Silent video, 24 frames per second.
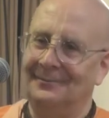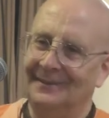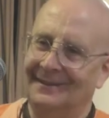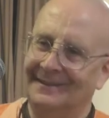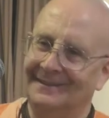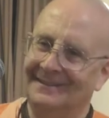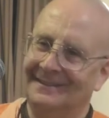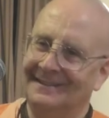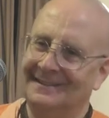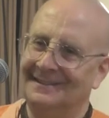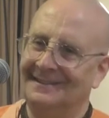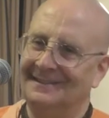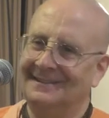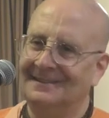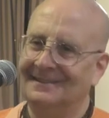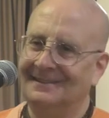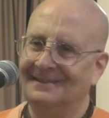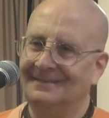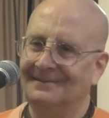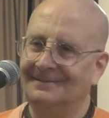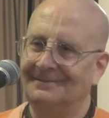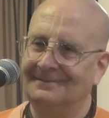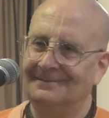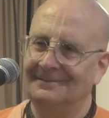But, okay, there's
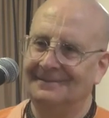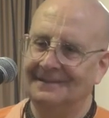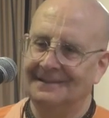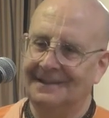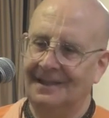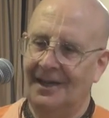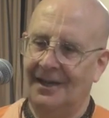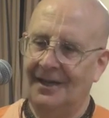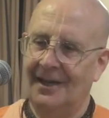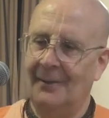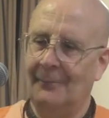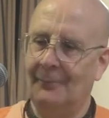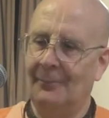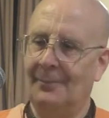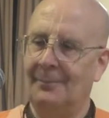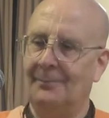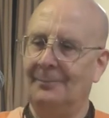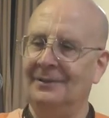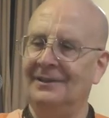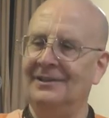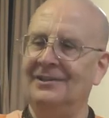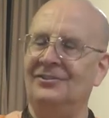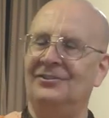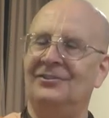a question, but
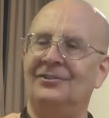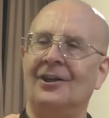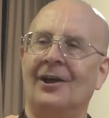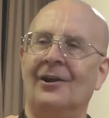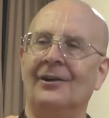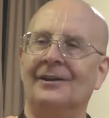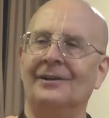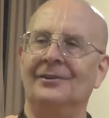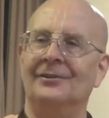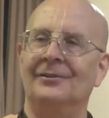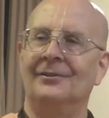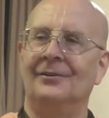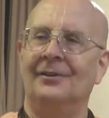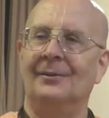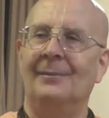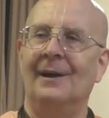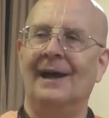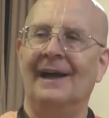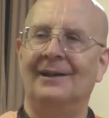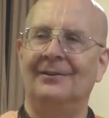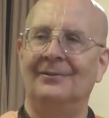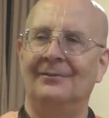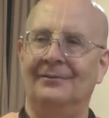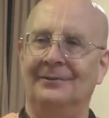please talk into the
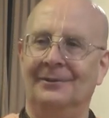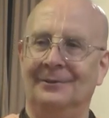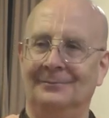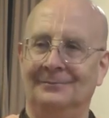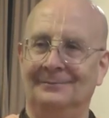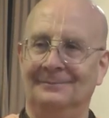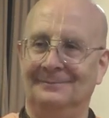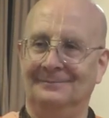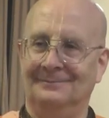microphone.